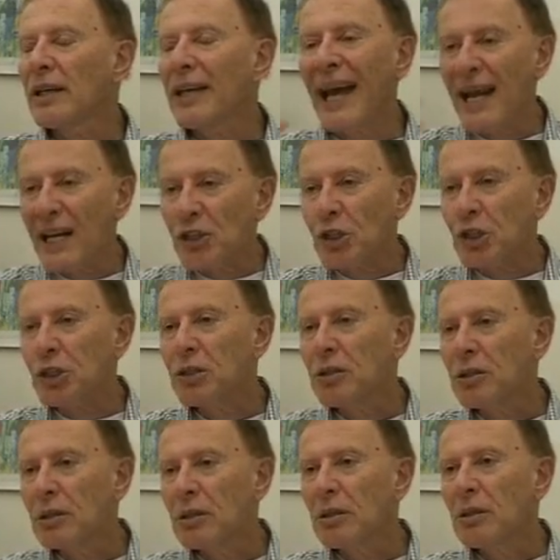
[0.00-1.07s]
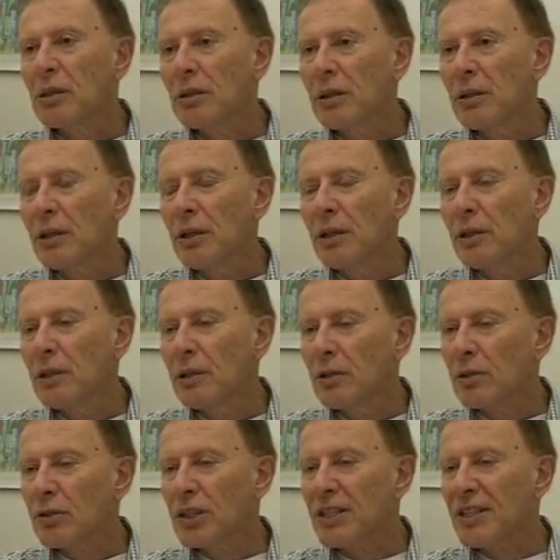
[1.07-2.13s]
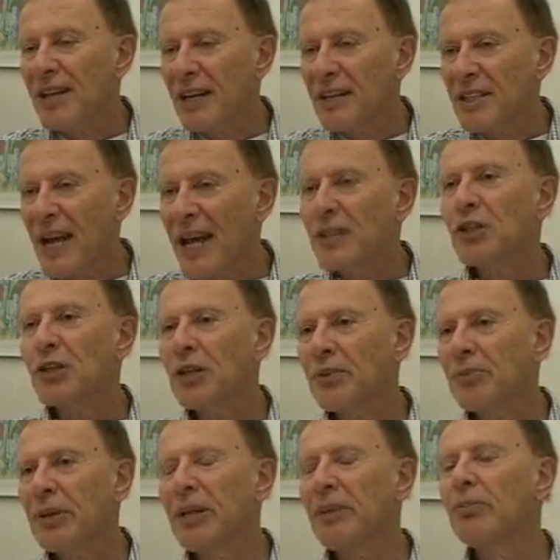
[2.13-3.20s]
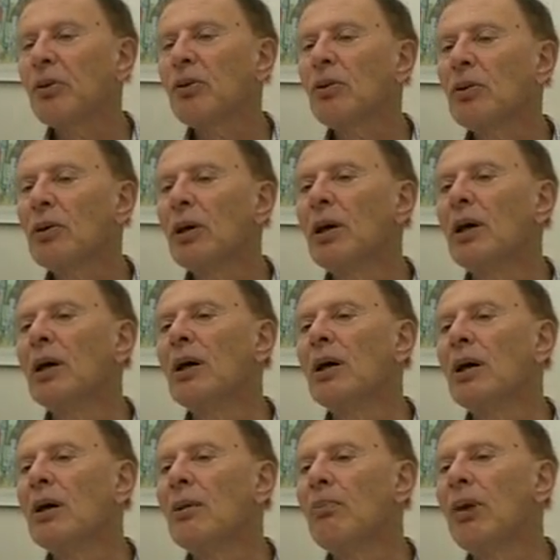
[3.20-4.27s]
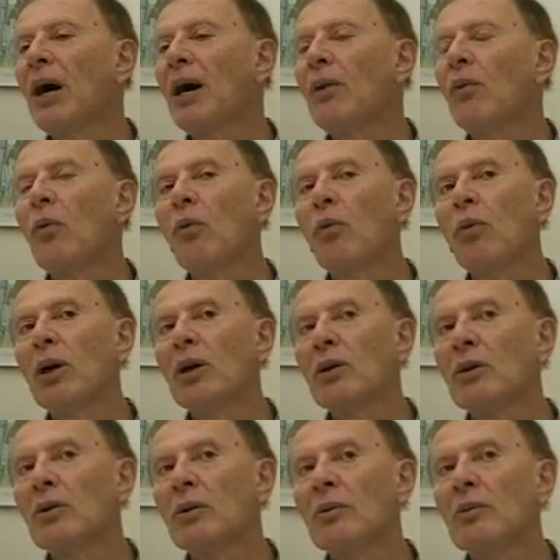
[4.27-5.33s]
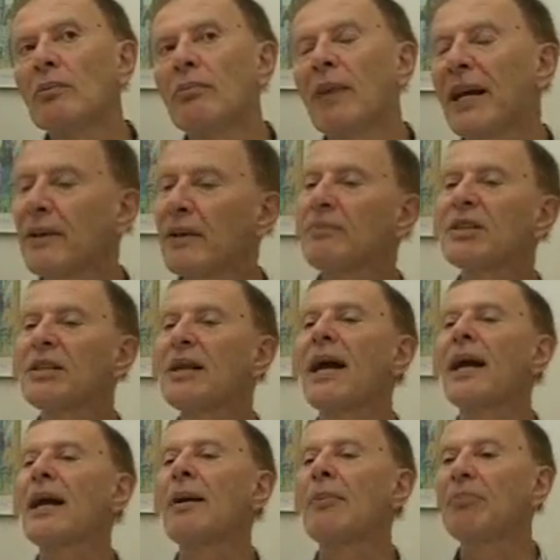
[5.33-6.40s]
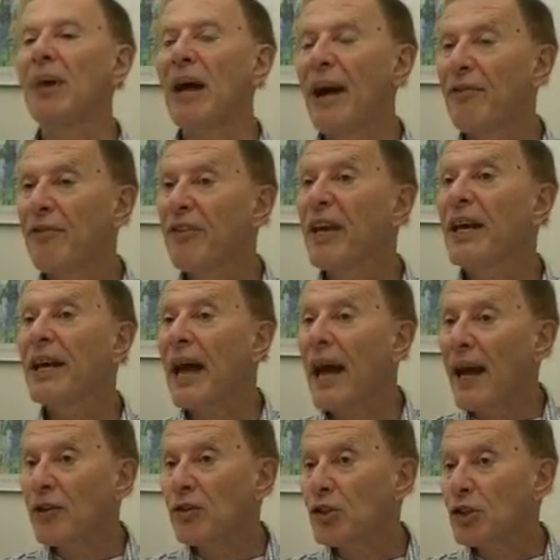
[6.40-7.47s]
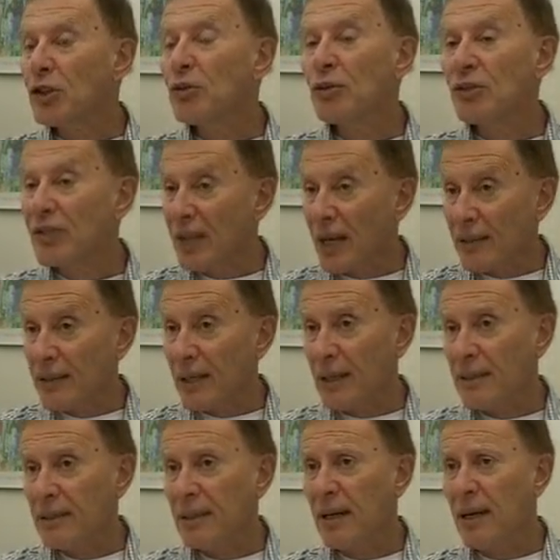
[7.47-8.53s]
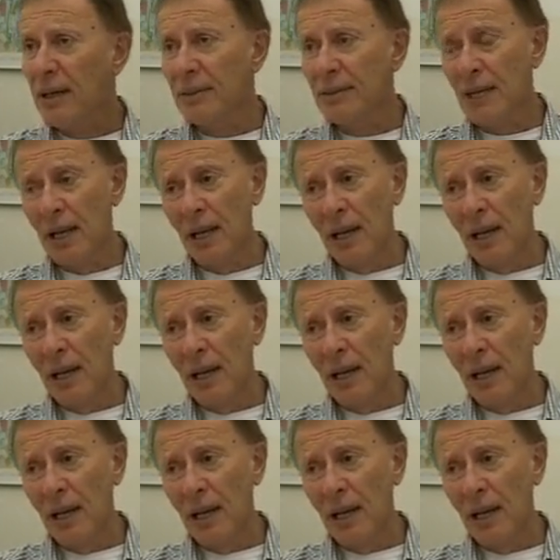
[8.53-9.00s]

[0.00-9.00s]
catch not just the attention of people, but will make them stand up and think and choose and take sides.